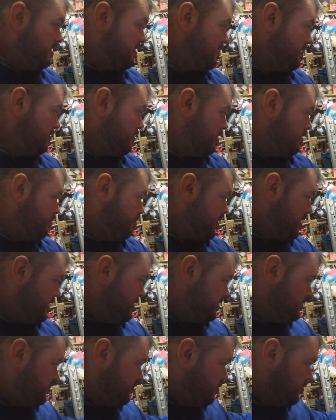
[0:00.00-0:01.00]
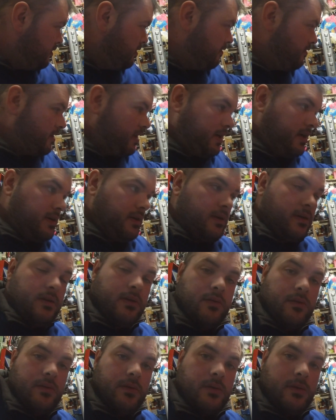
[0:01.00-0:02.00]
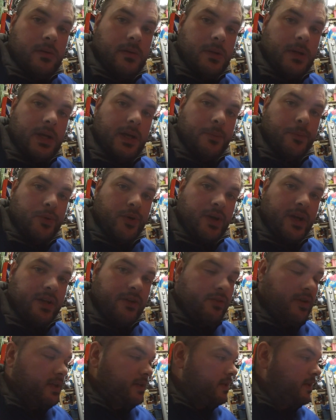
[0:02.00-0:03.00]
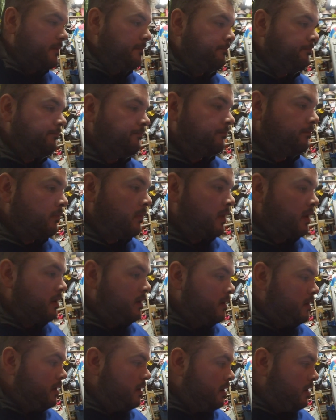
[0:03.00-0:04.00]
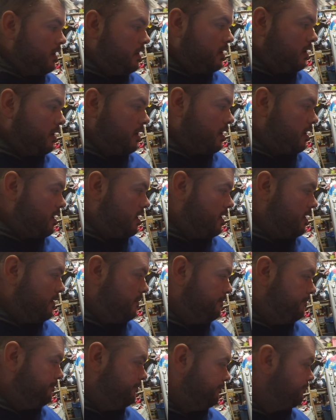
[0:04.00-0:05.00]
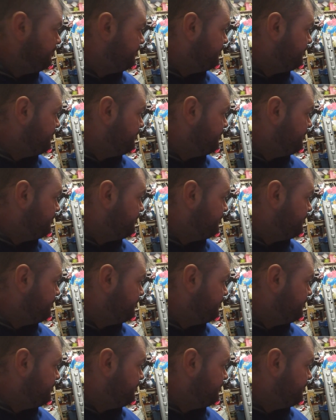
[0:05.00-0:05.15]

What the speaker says: and I'm going to paint all of that hammerite red, and